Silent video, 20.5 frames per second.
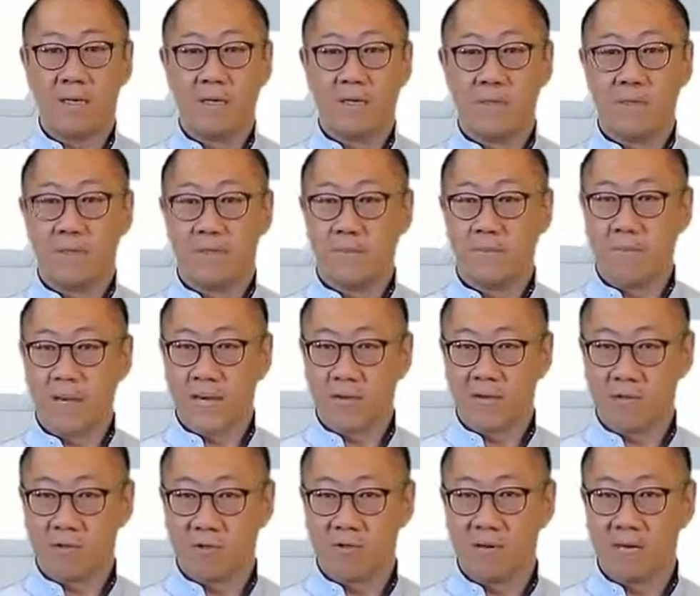the
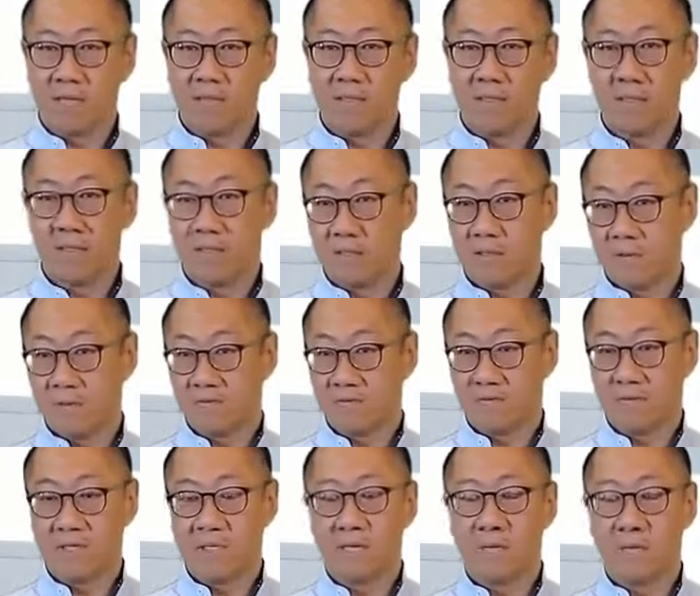mega trends, so
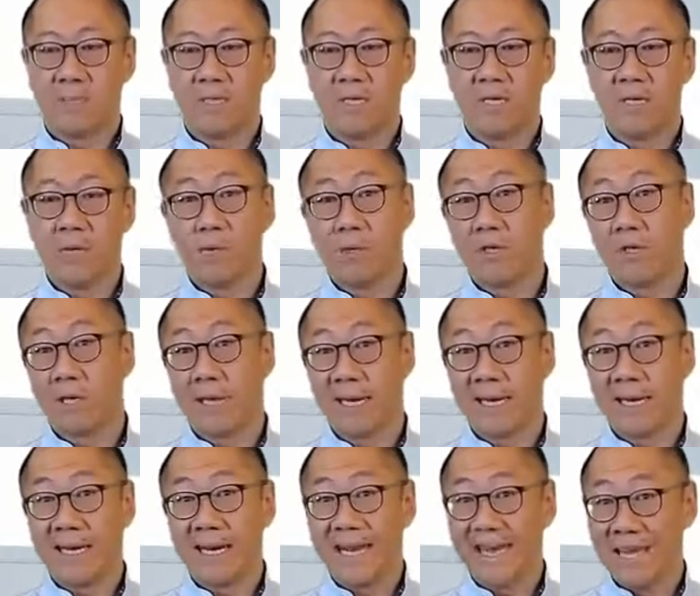for example, they were looking
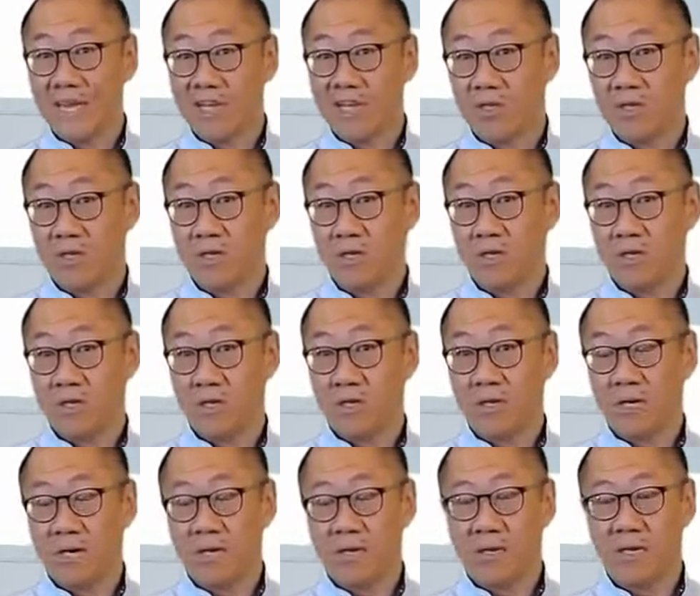at age
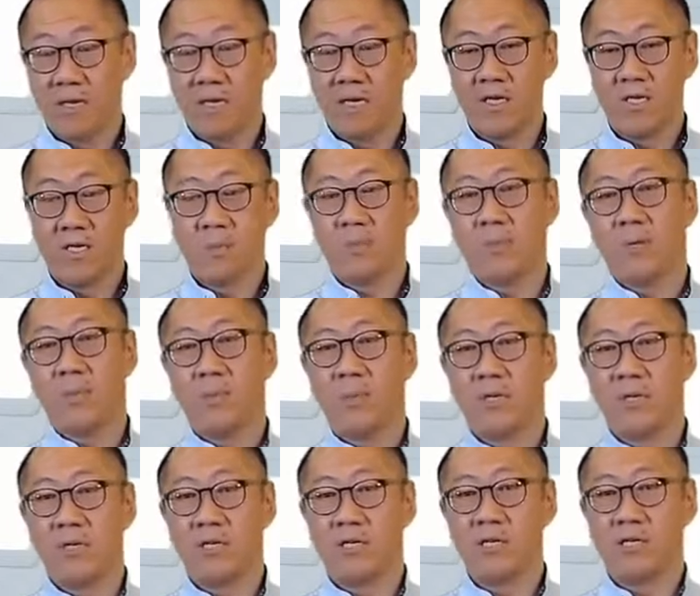and the aging
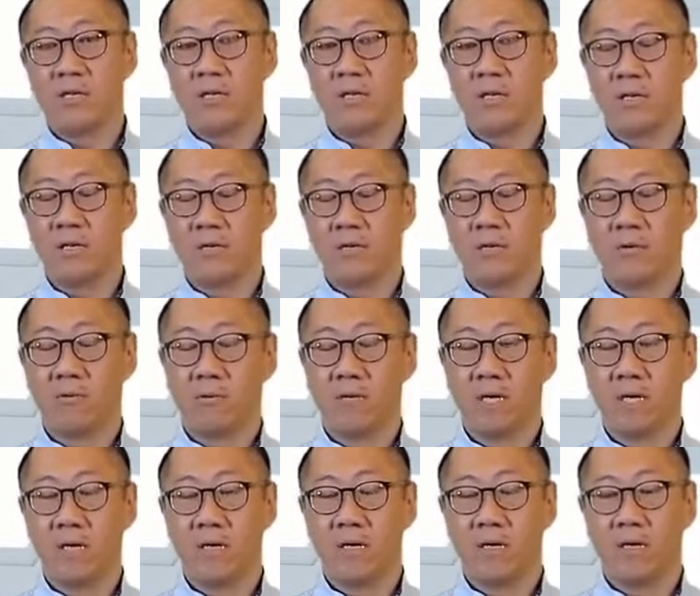population in
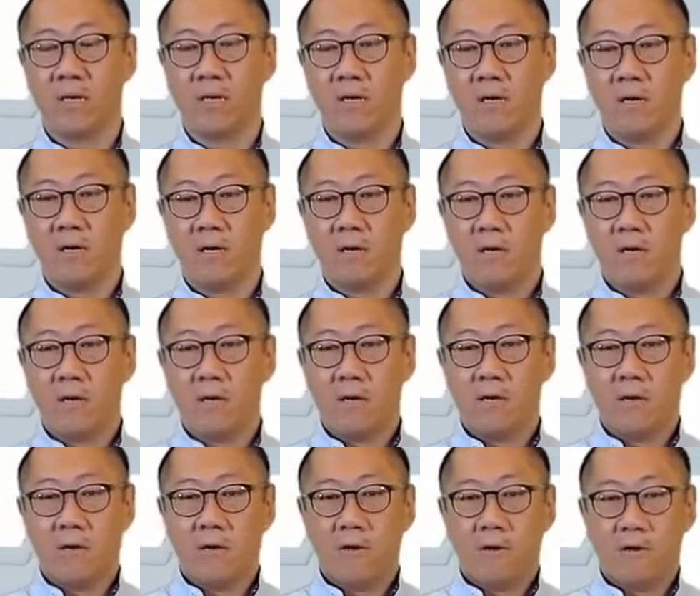Korea,
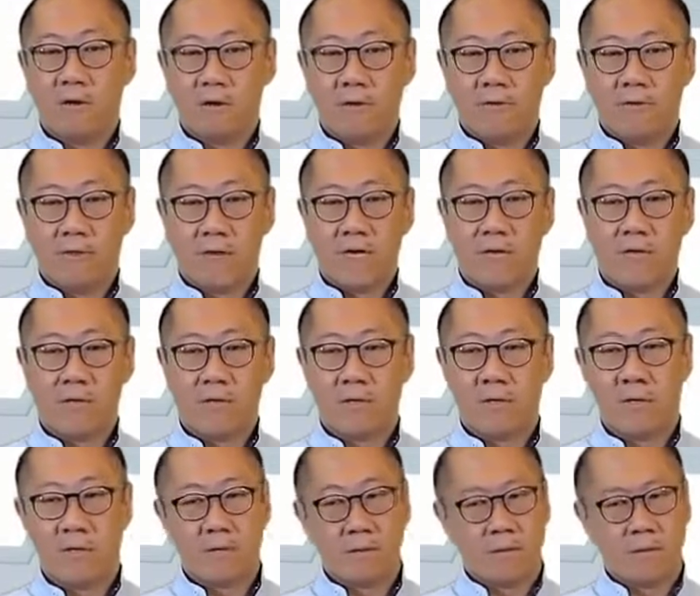they
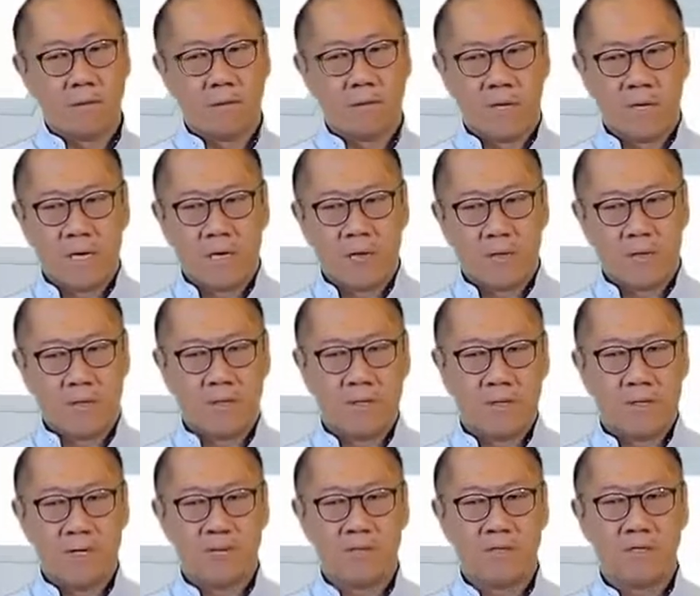thought, hold
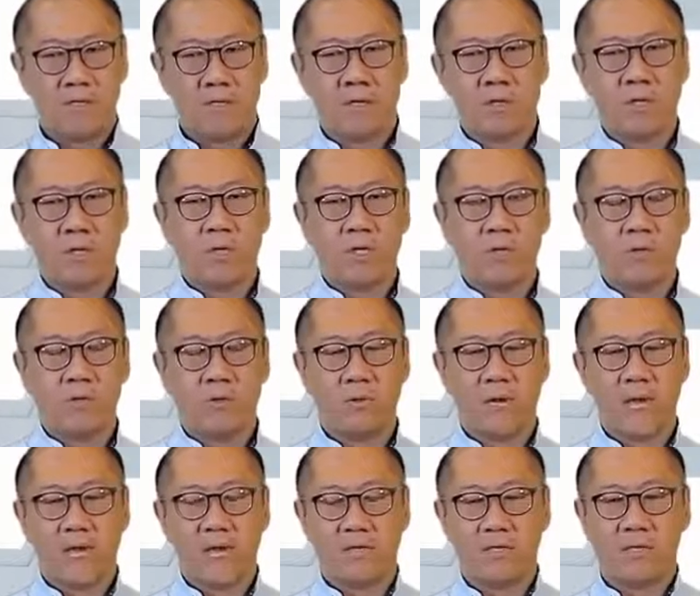on, there is no one
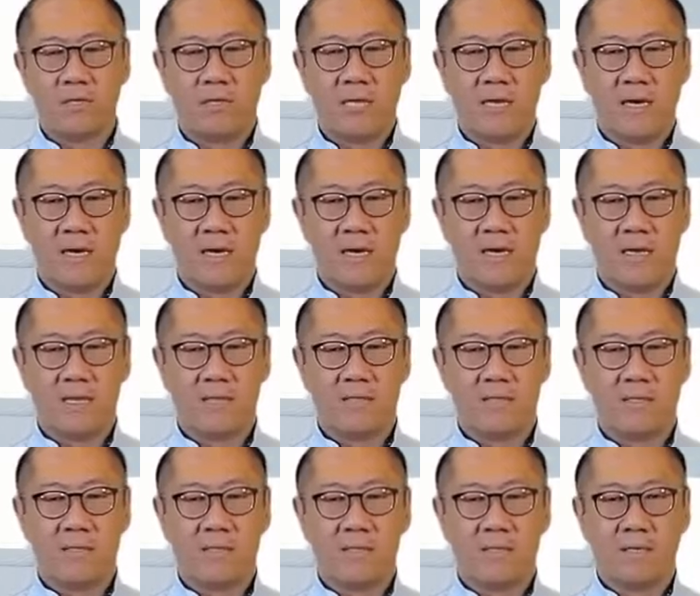who actually
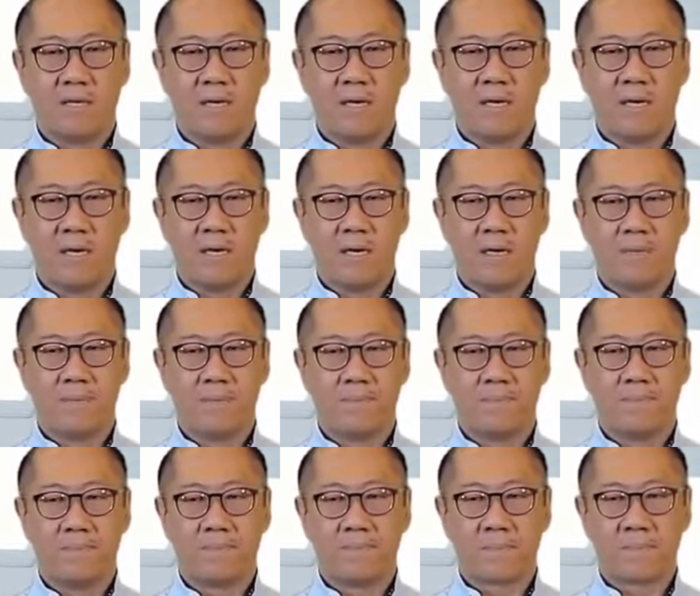has
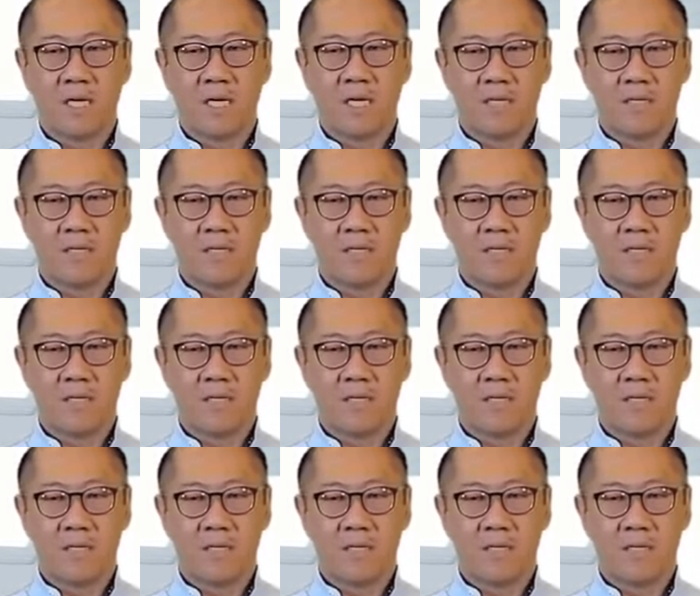a